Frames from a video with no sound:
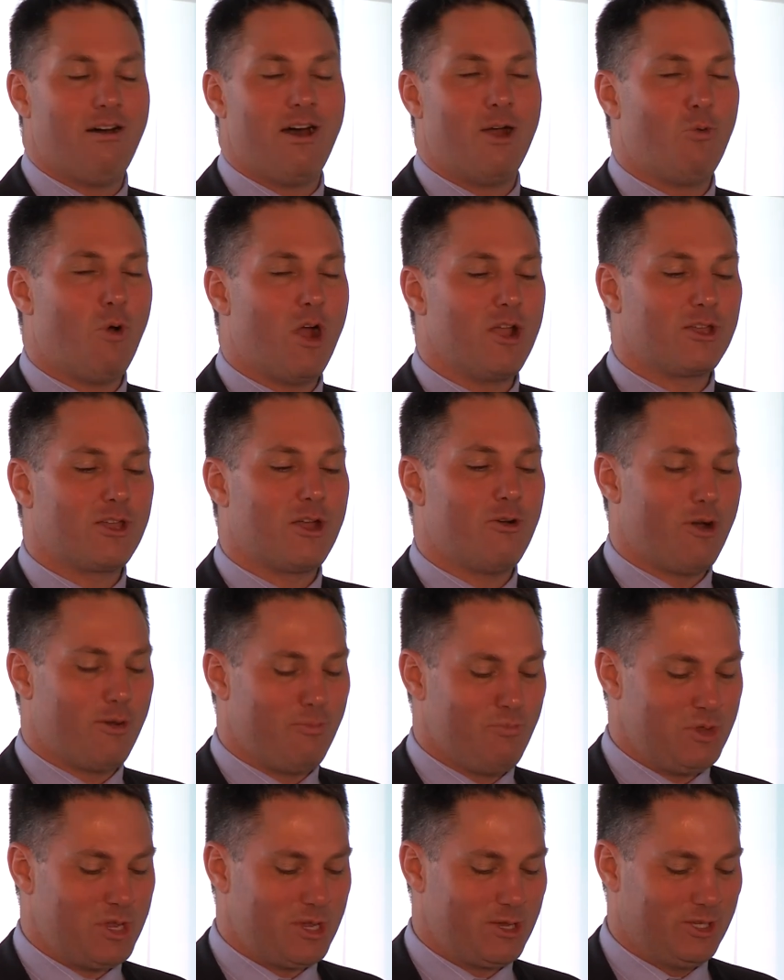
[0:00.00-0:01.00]
I won't go
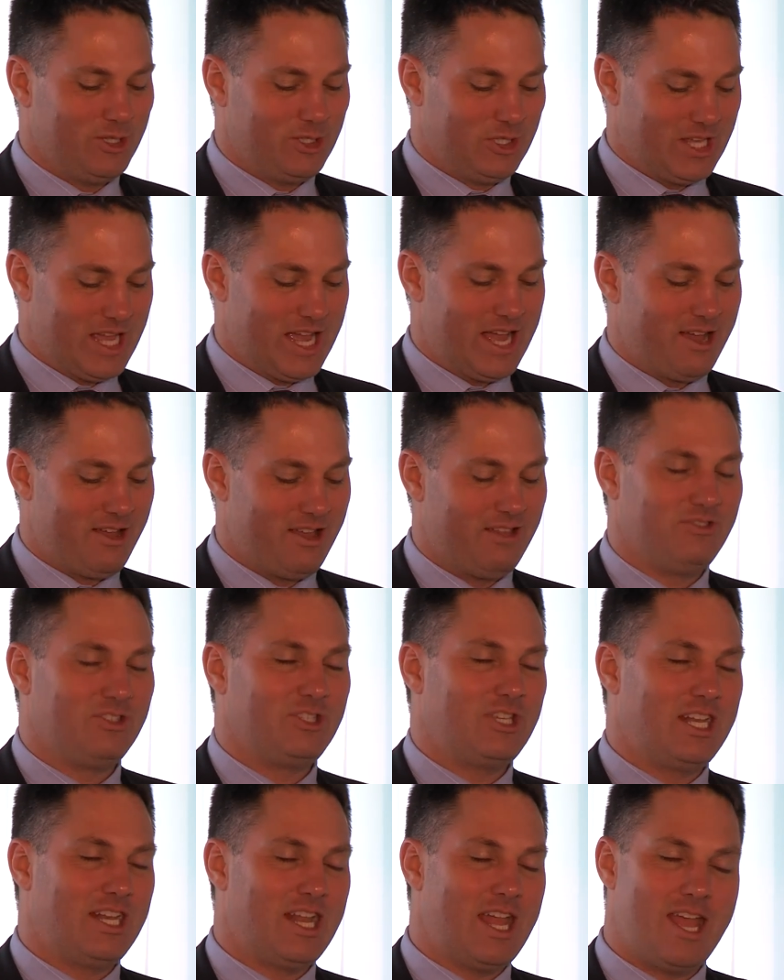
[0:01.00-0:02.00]
on because
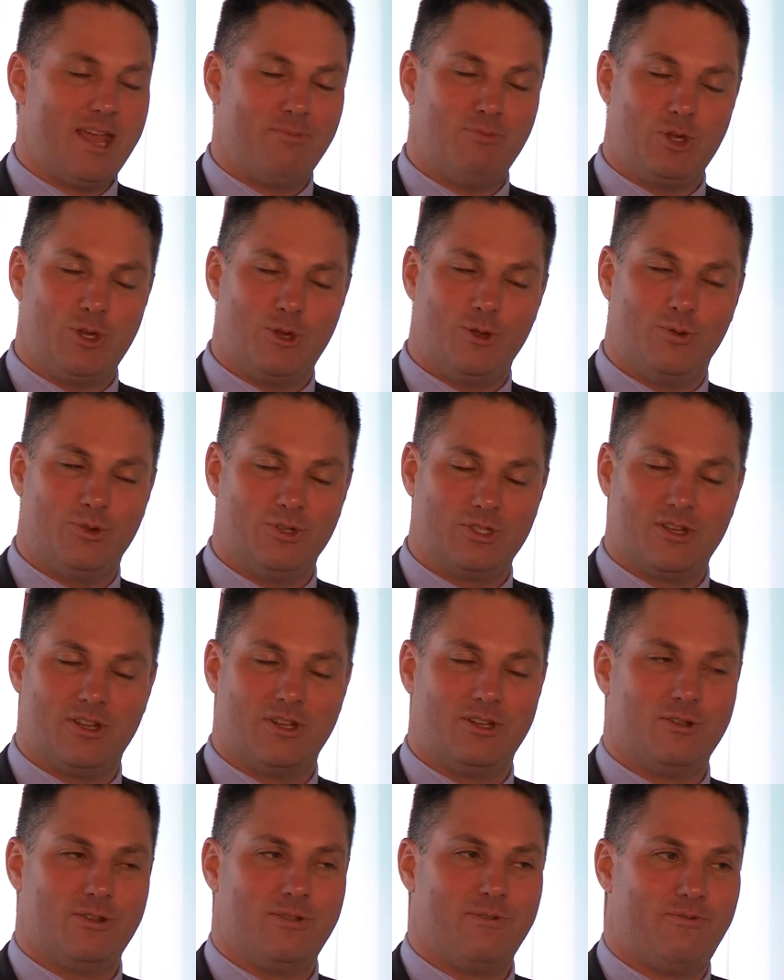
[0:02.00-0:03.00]
Senator Anne McEwen is
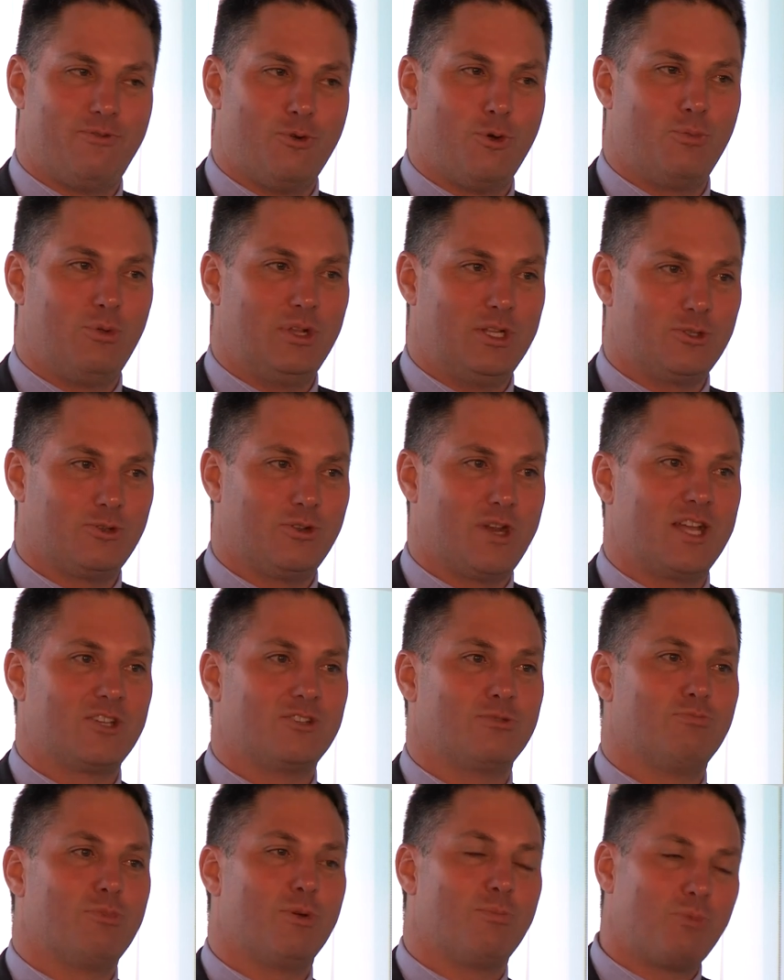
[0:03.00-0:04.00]
going to do the formal
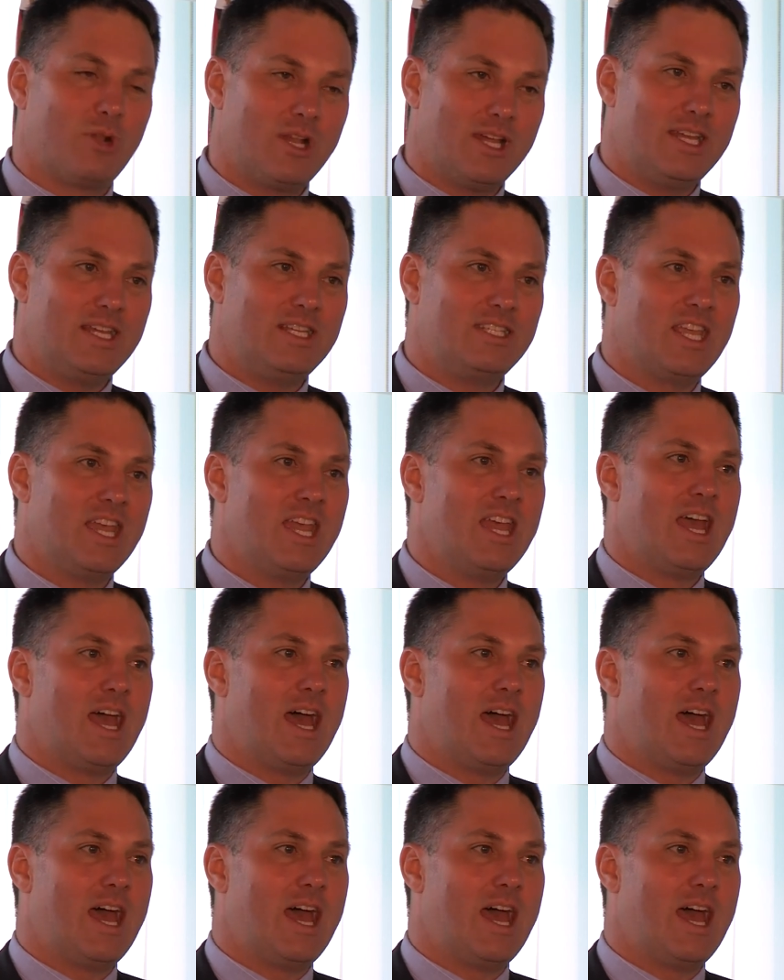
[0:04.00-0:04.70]
introduction, but please